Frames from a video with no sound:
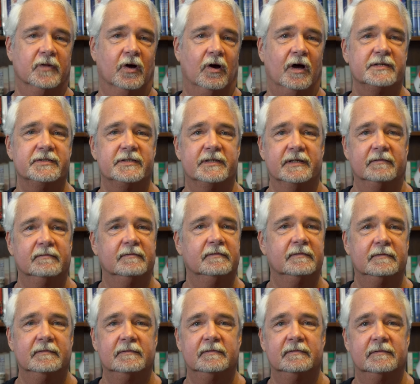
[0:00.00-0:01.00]
Austin,
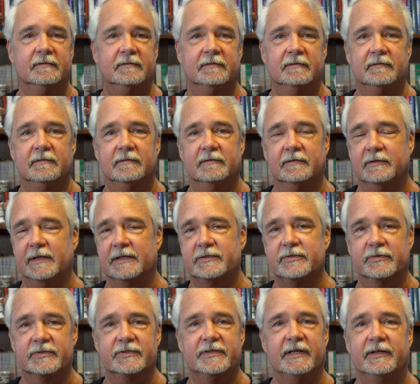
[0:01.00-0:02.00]

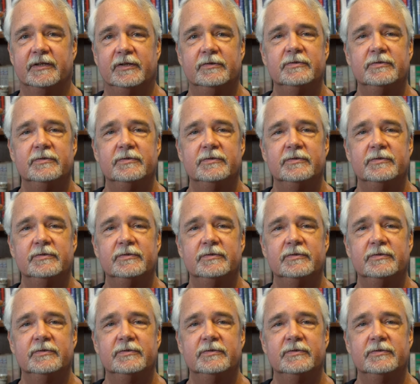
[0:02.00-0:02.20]
lesser extent